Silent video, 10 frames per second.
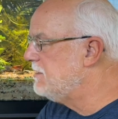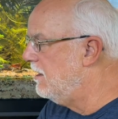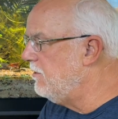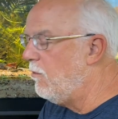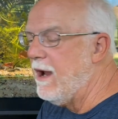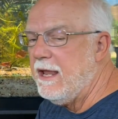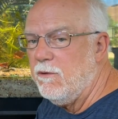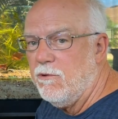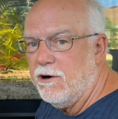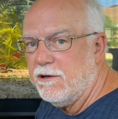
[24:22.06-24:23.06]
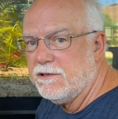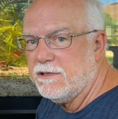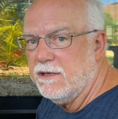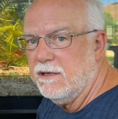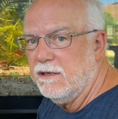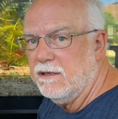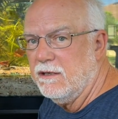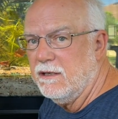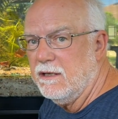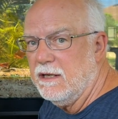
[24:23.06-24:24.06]
of the way it works
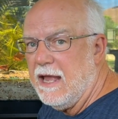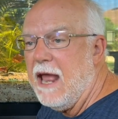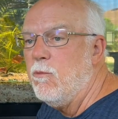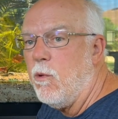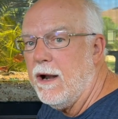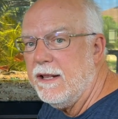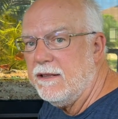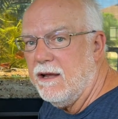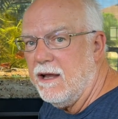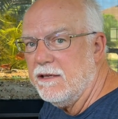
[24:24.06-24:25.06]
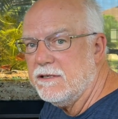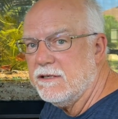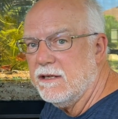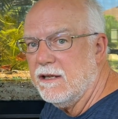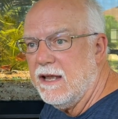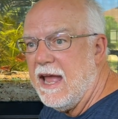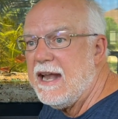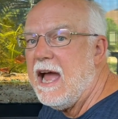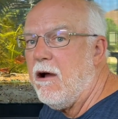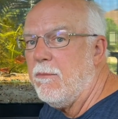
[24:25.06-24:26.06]
and what it does and
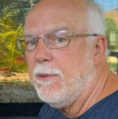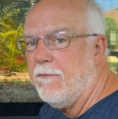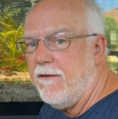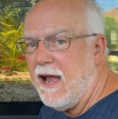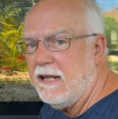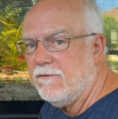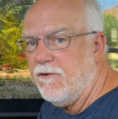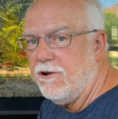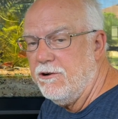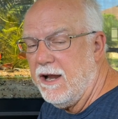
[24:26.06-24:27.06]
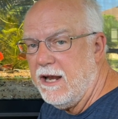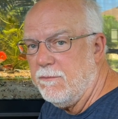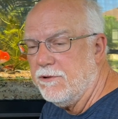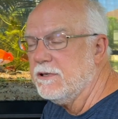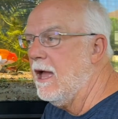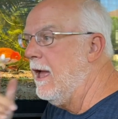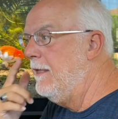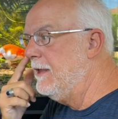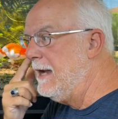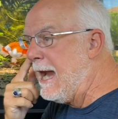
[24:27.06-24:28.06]
how it provides for your animals.
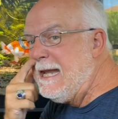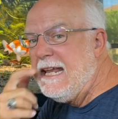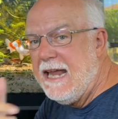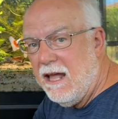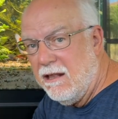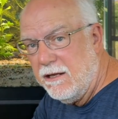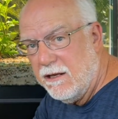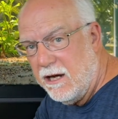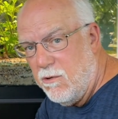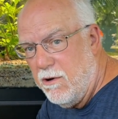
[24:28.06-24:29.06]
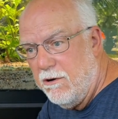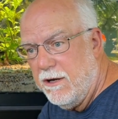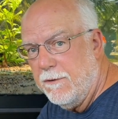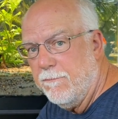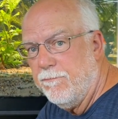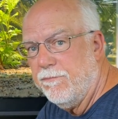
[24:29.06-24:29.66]
The 90-gallon aquarium